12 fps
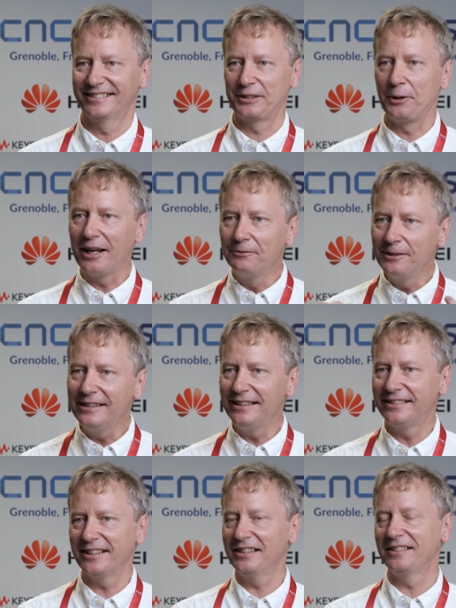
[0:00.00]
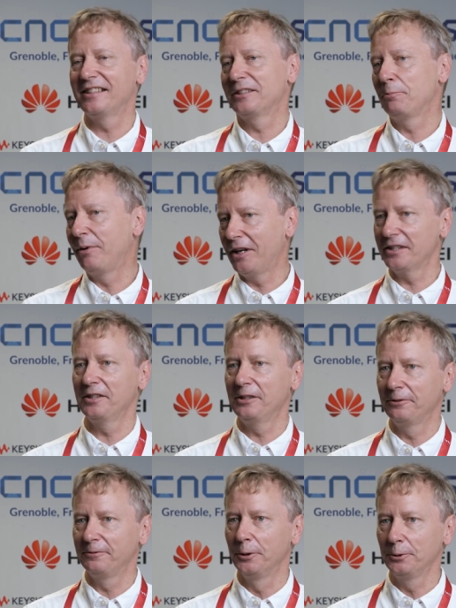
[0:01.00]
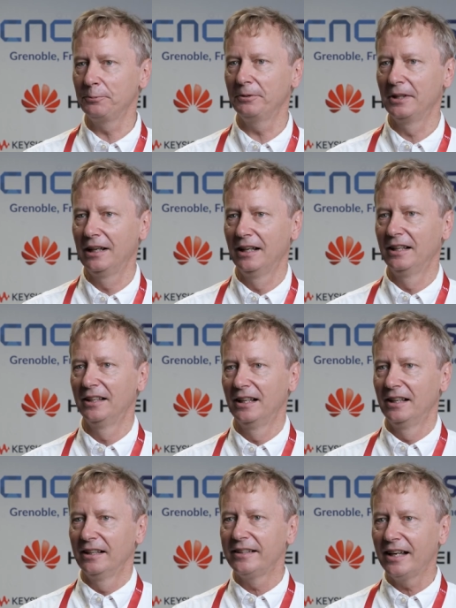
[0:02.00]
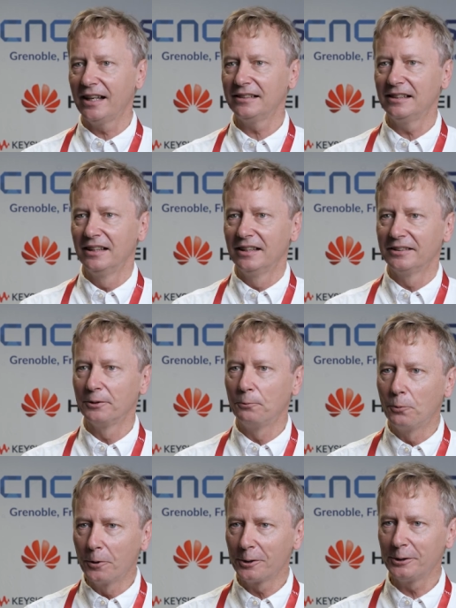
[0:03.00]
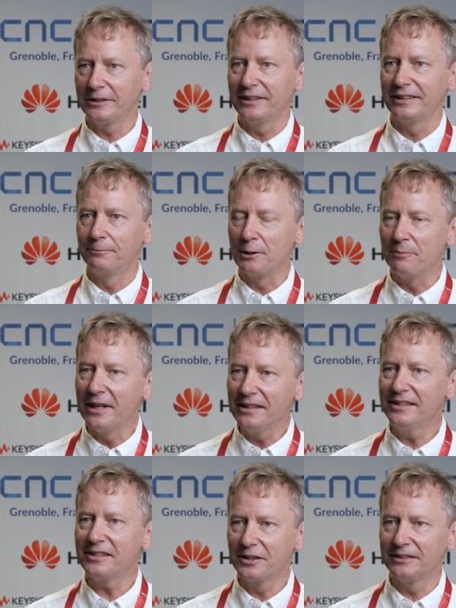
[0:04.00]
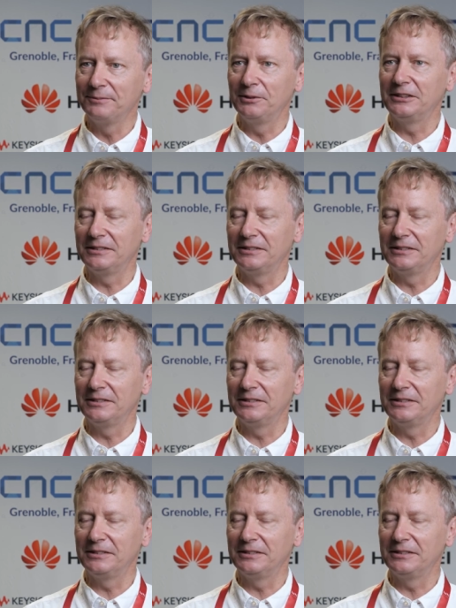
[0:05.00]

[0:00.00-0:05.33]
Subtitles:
So I really take this as a positive note that the world remains to